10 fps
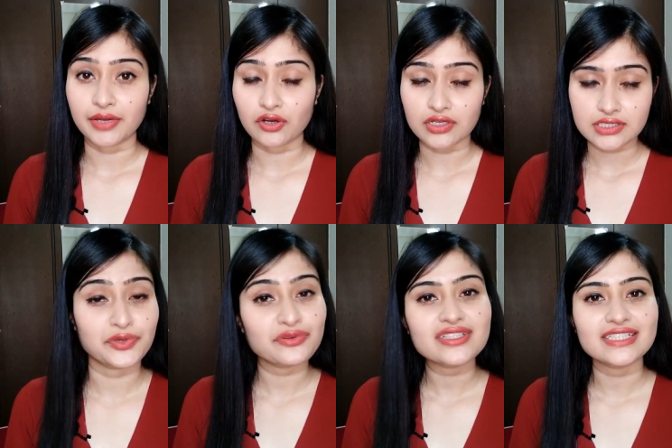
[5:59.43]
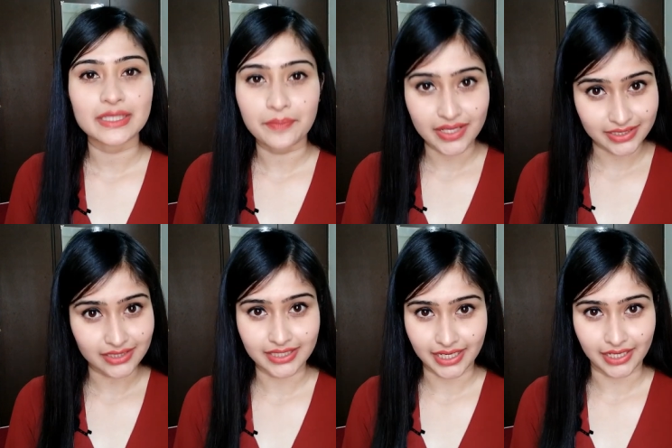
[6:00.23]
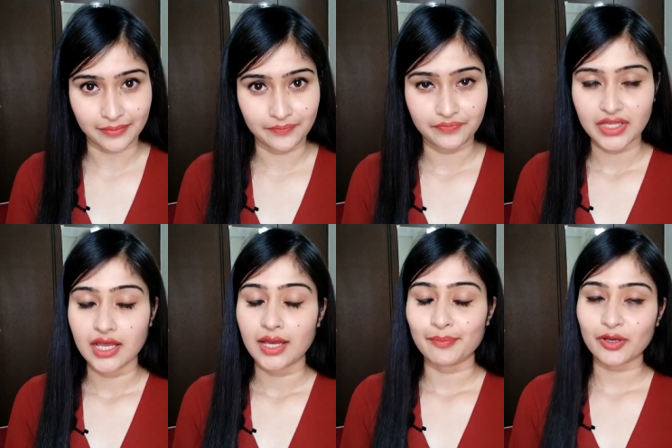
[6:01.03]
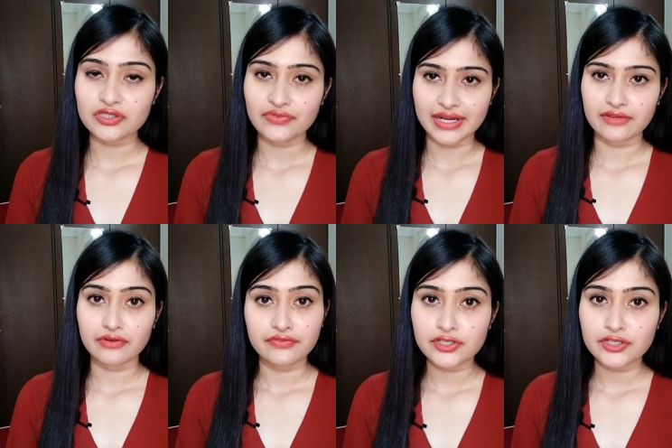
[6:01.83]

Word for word: because beauty sleep is a thing. Because whenever